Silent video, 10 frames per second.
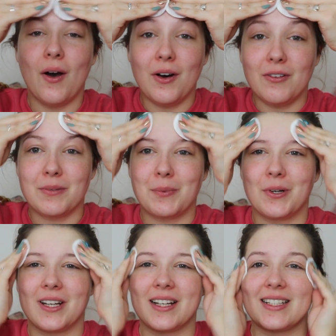of the
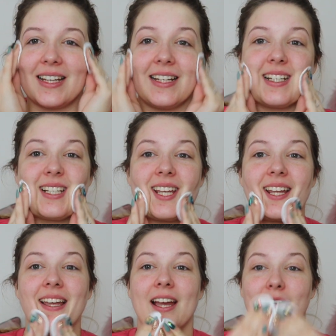products in a
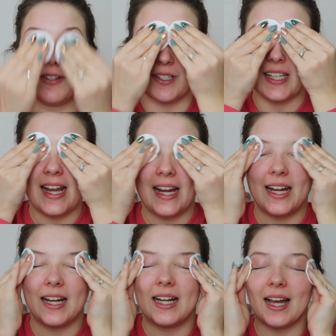skincare
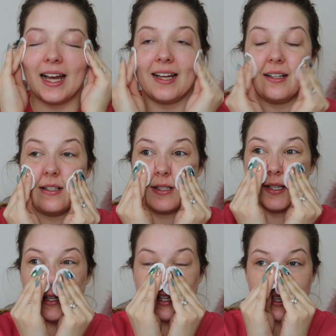routine, and
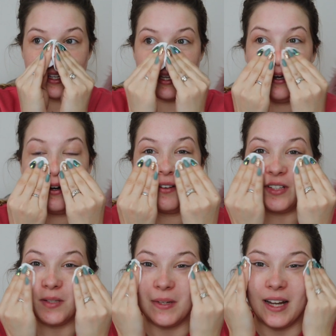yeah, I've
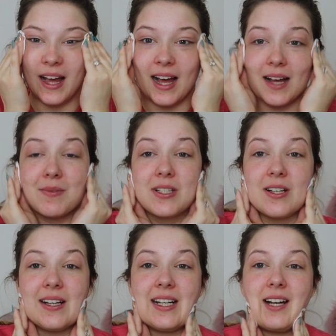just been
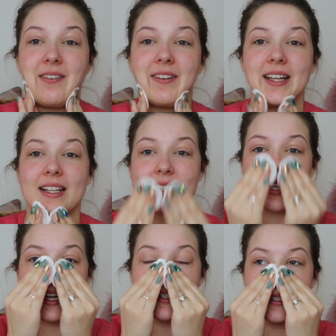absolutely loving it
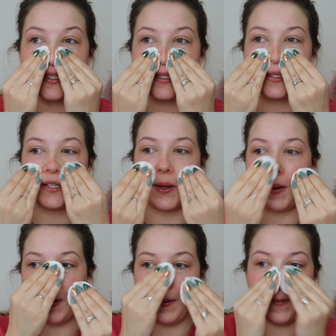since,
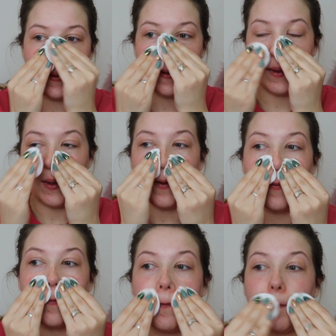so
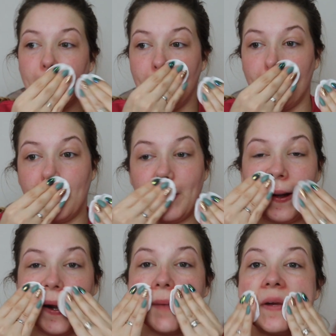
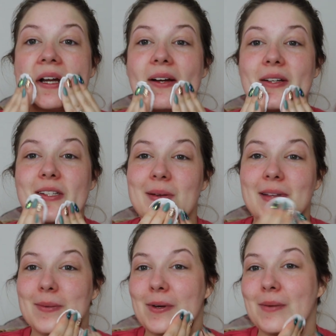they're like my go-to
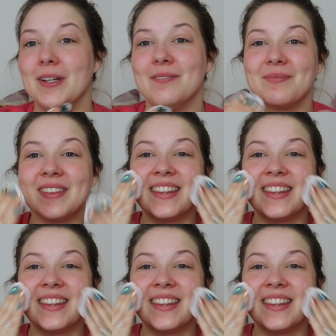at the moment.